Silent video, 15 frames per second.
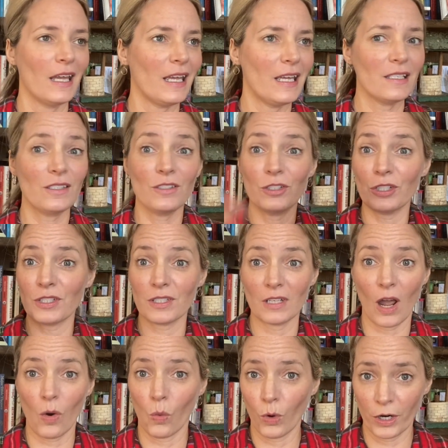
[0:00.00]
it's just
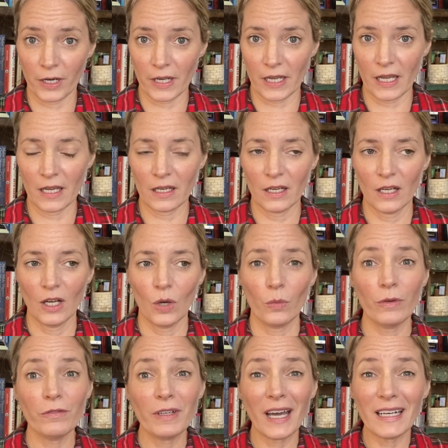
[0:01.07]
not working,
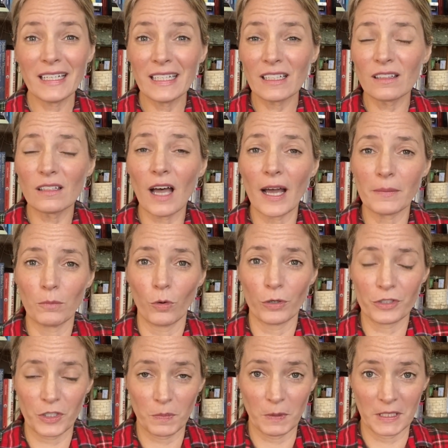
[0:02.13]
we've got to get a lot more
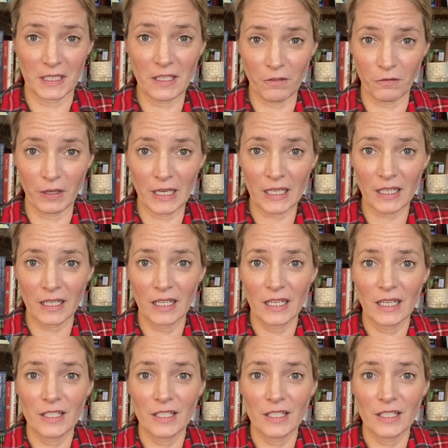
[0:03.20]
specific